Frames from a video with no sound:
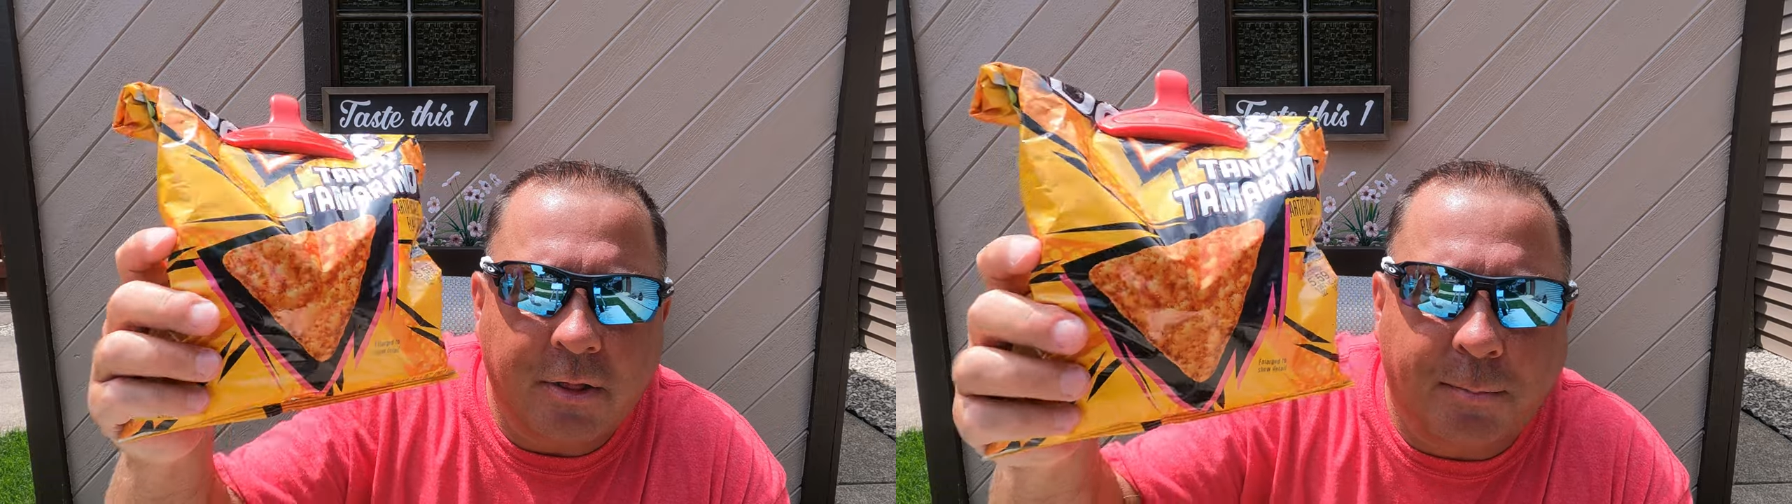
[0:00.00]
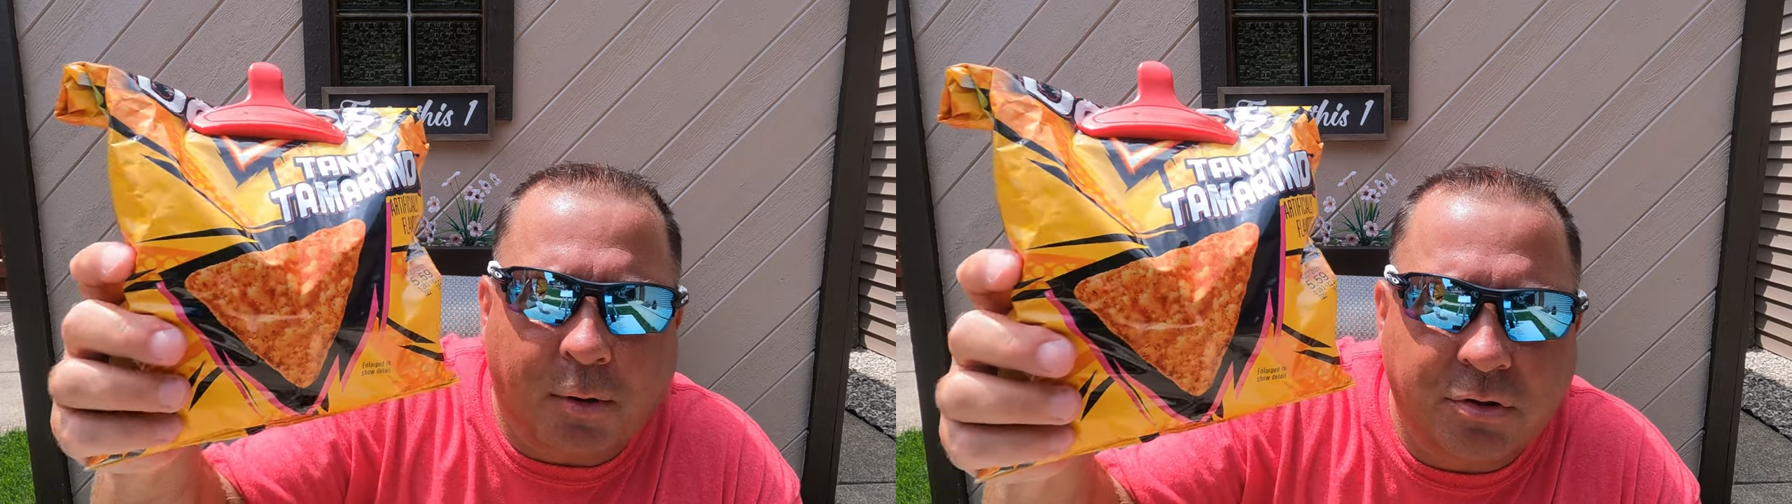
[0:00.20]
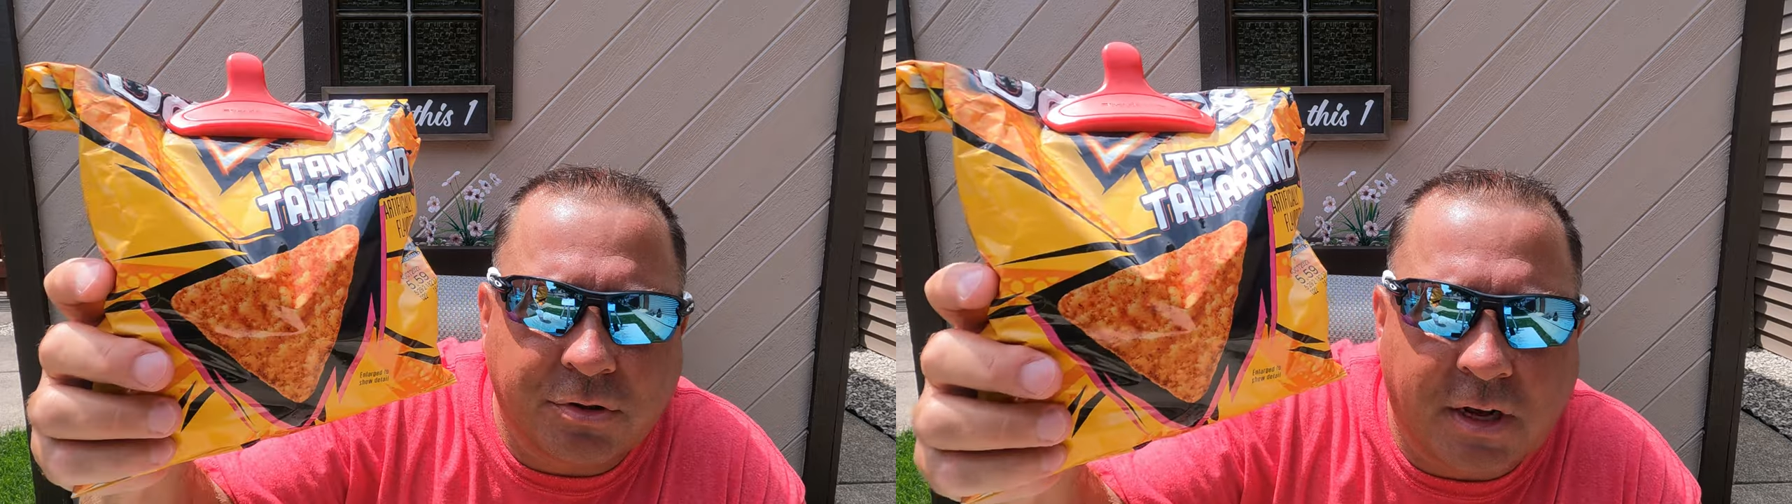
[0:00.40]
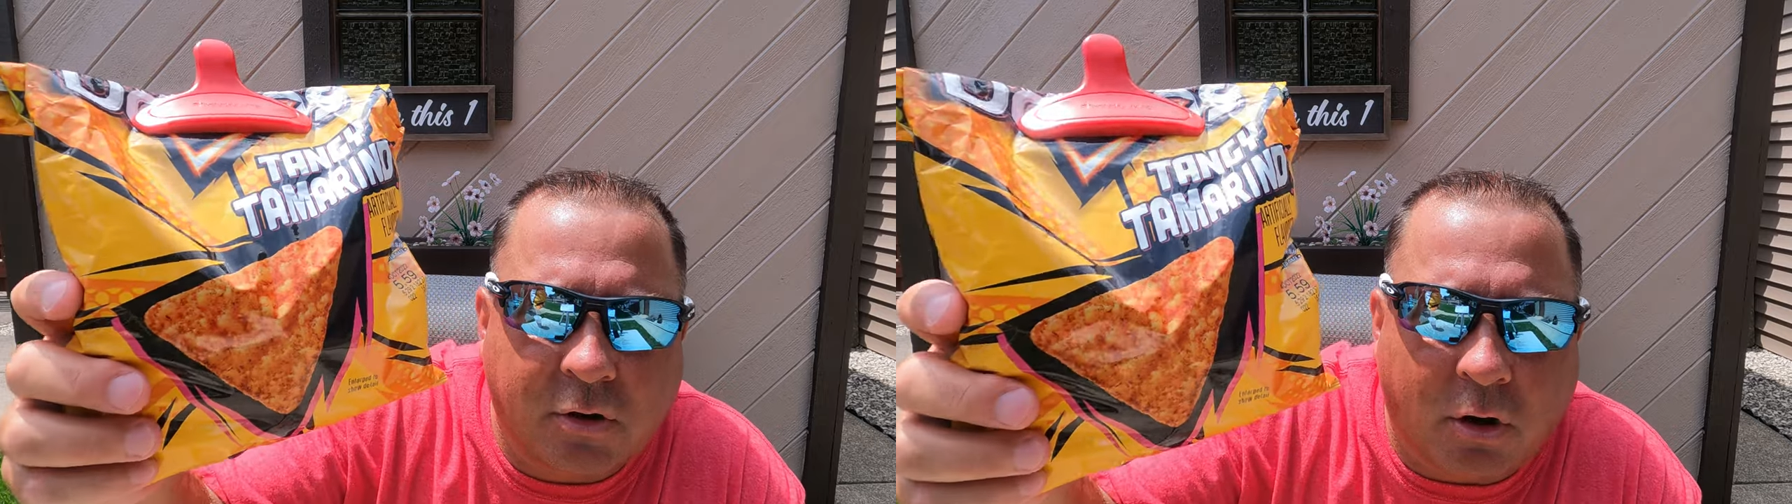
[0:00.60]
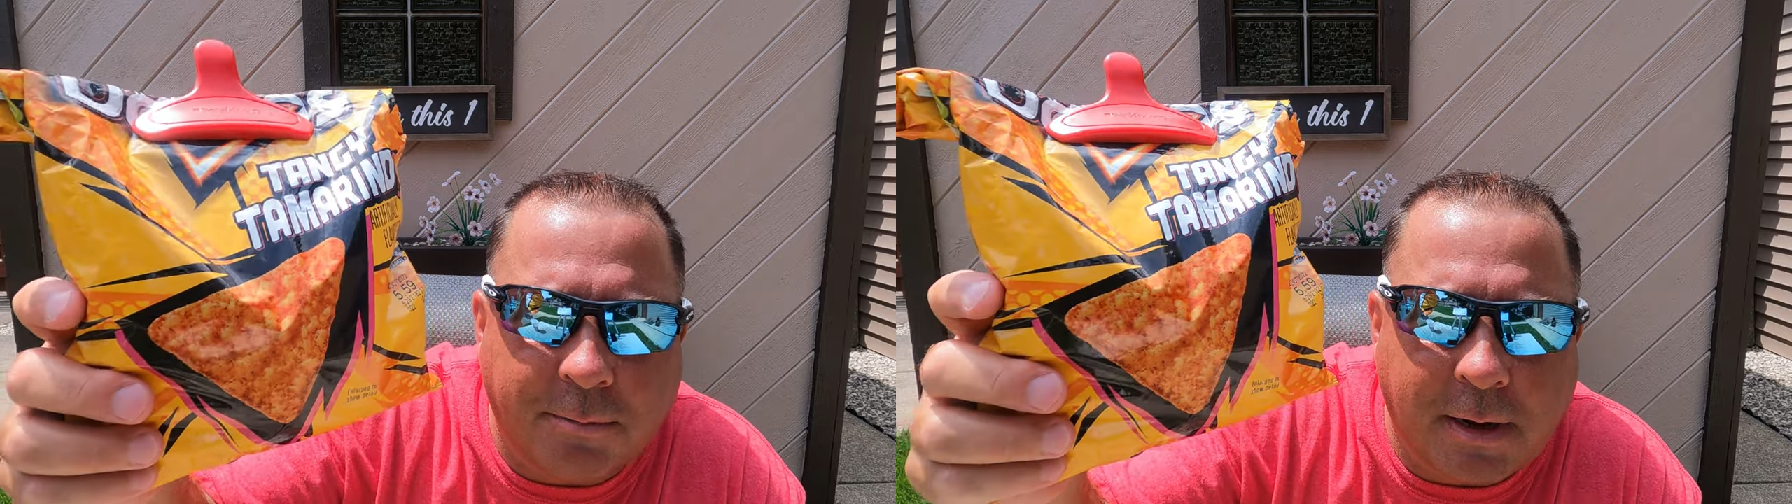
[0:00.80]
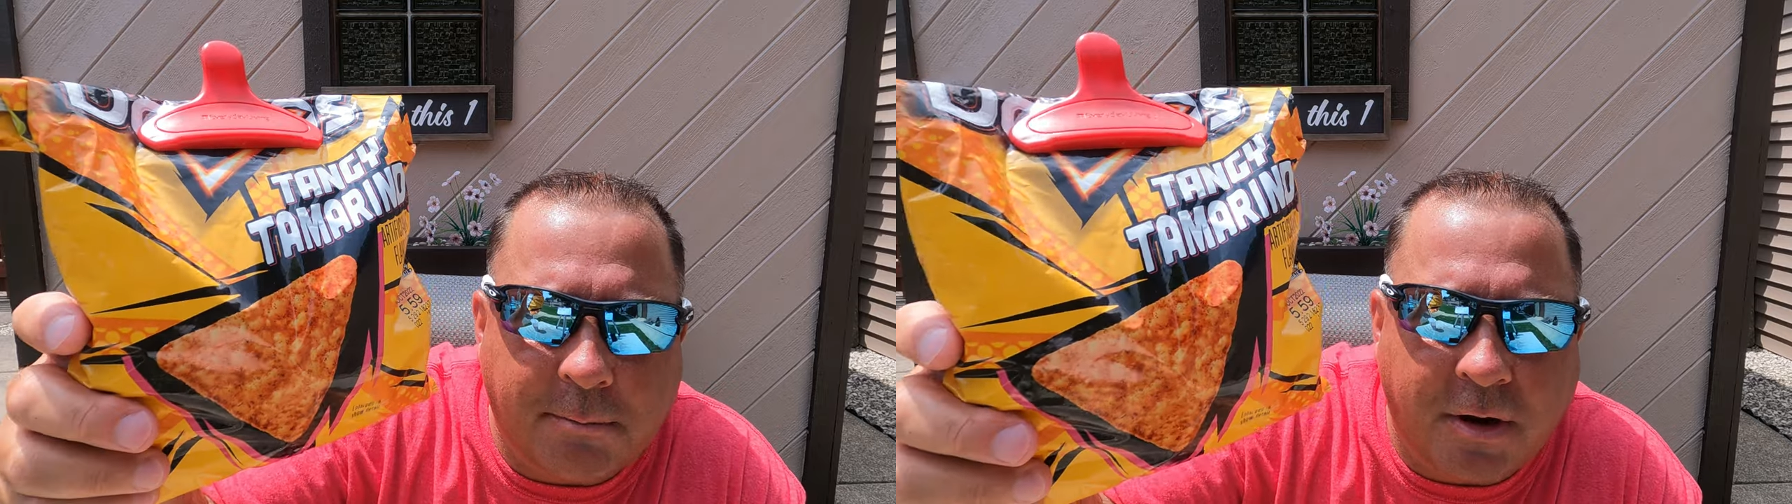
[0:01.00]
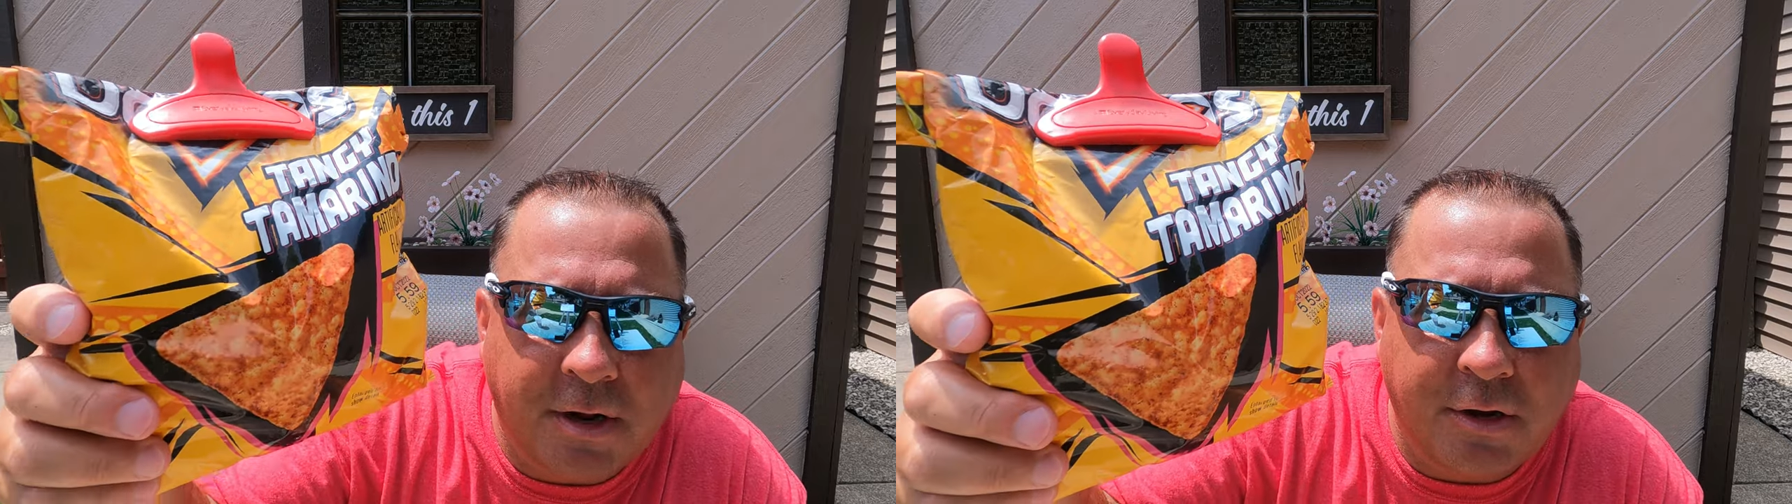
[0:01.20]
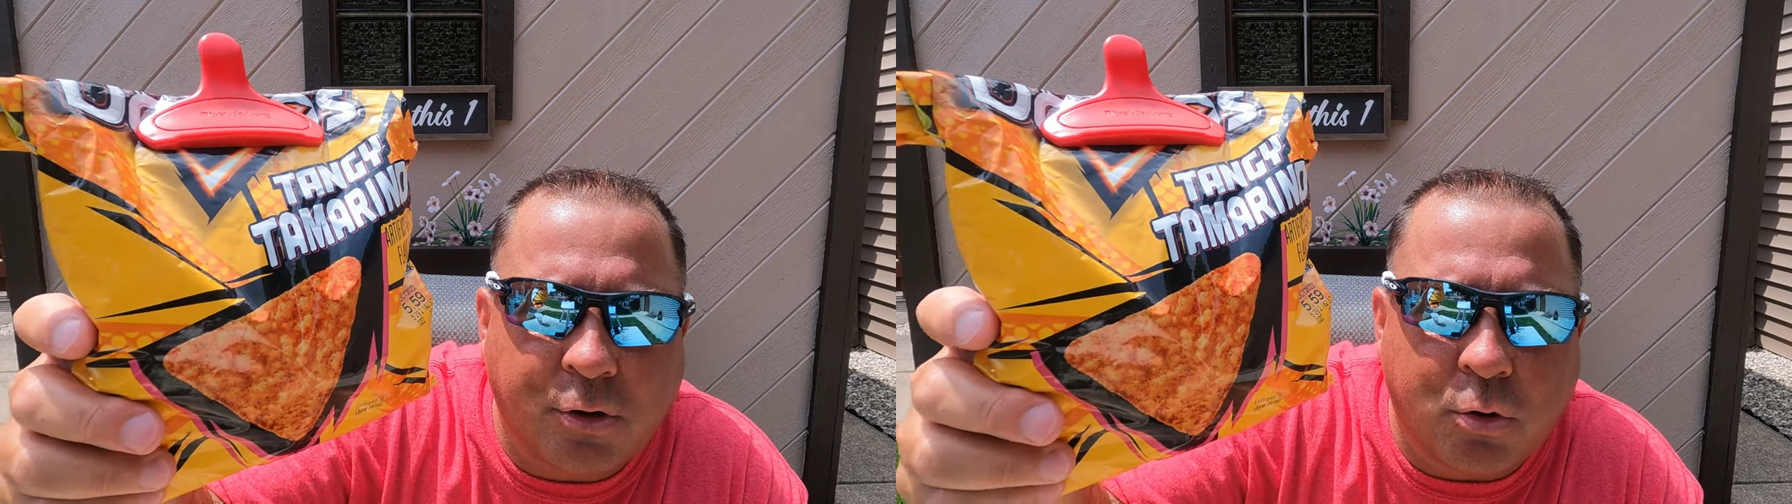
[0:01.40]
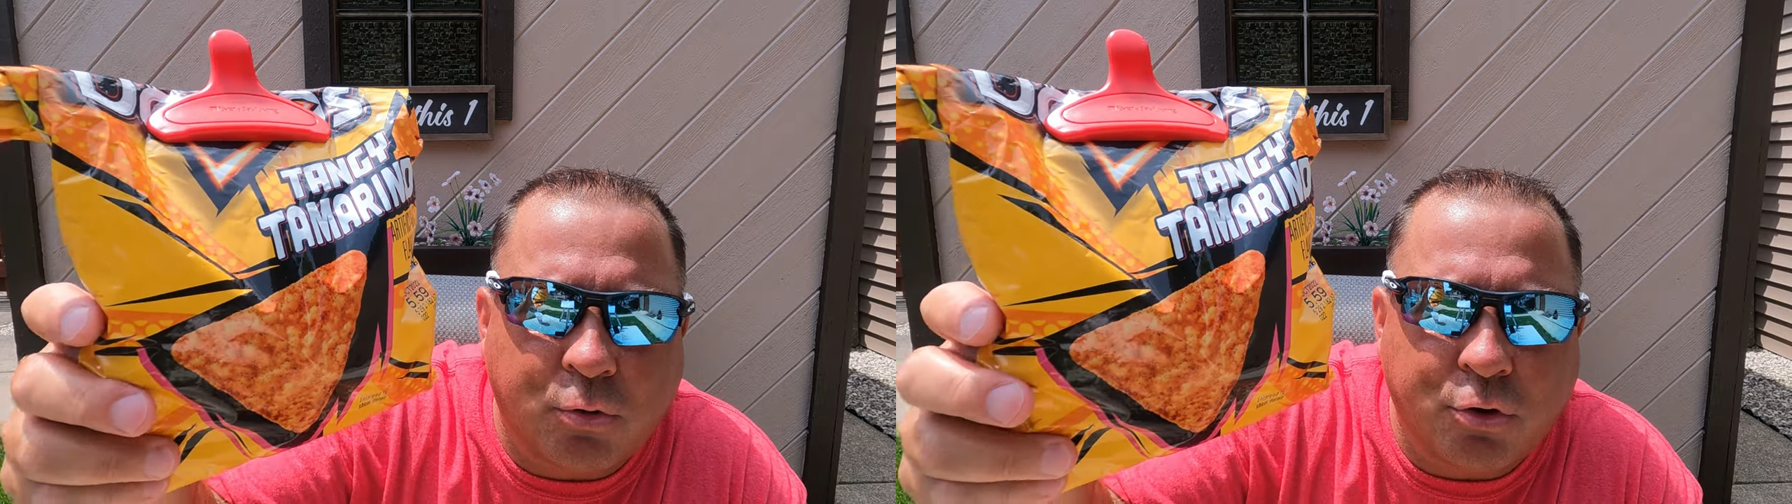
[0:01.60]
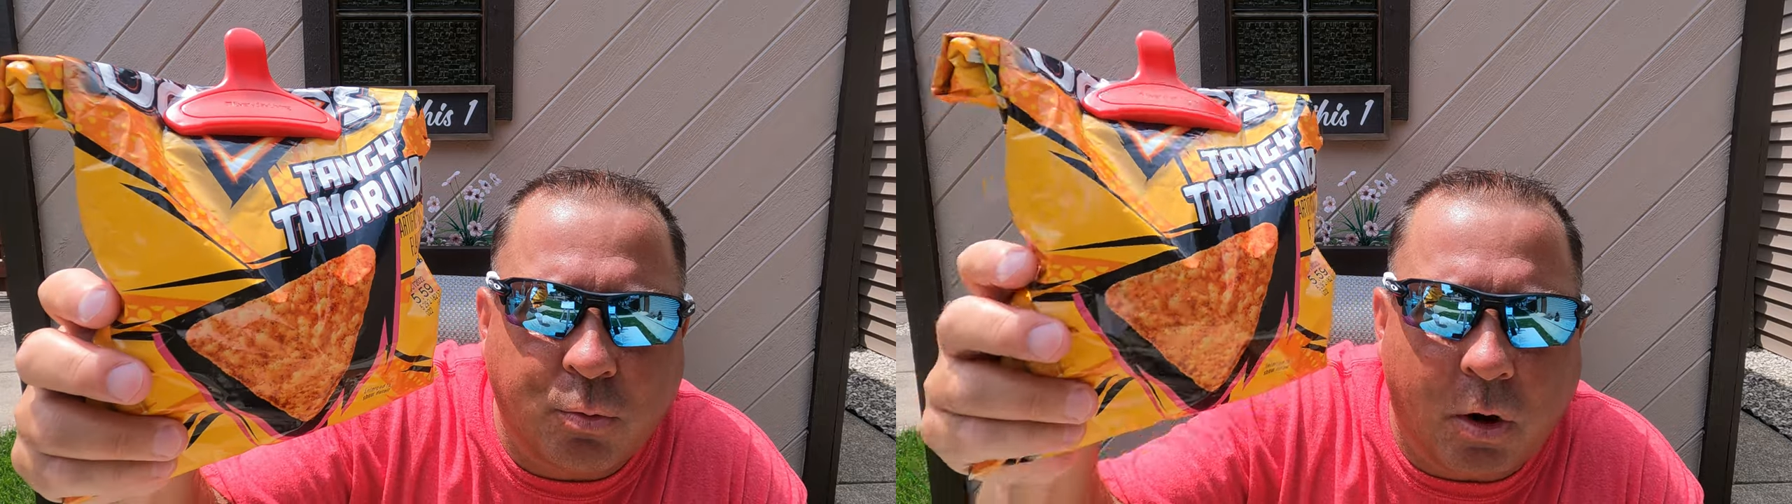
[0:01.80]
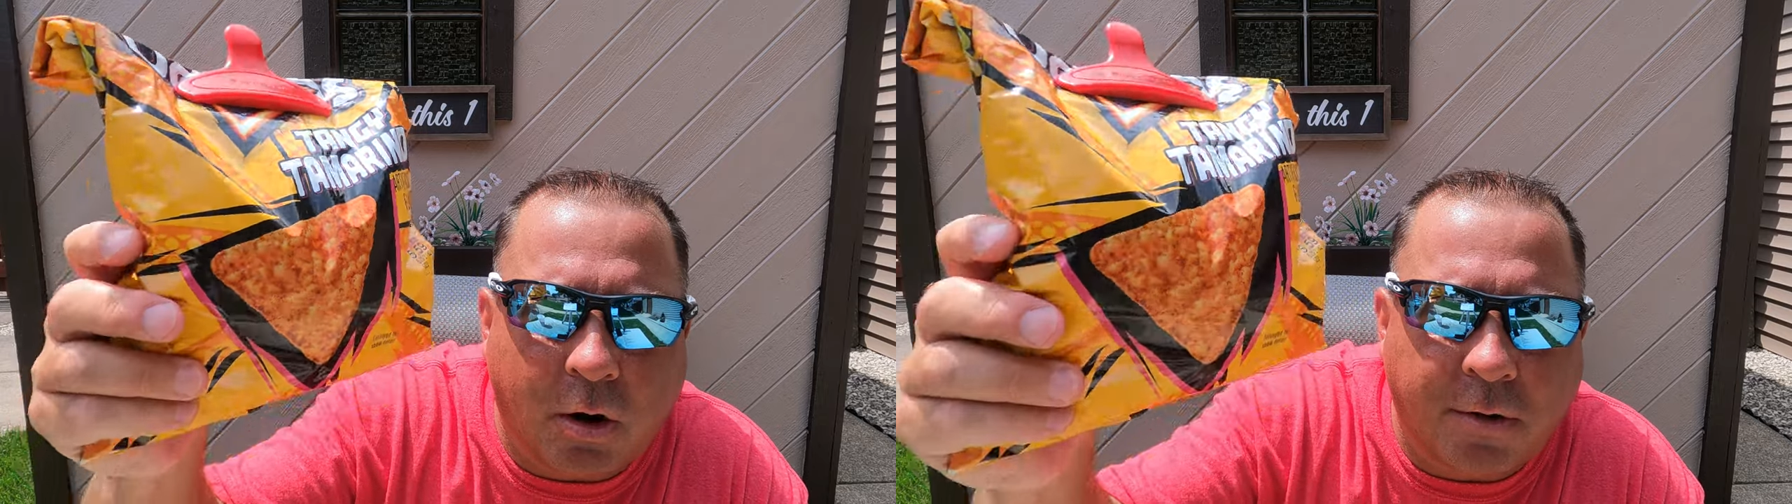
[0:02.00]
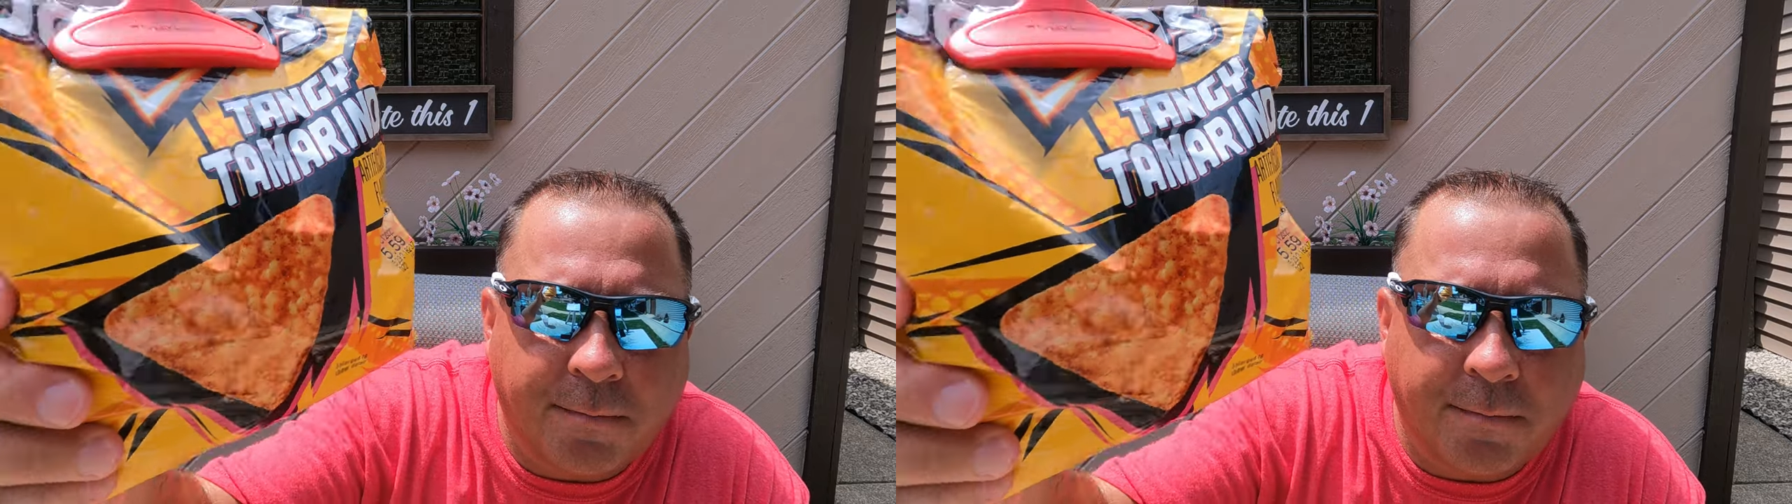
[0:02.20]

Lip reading: The person that called me on Monday, you know who you are.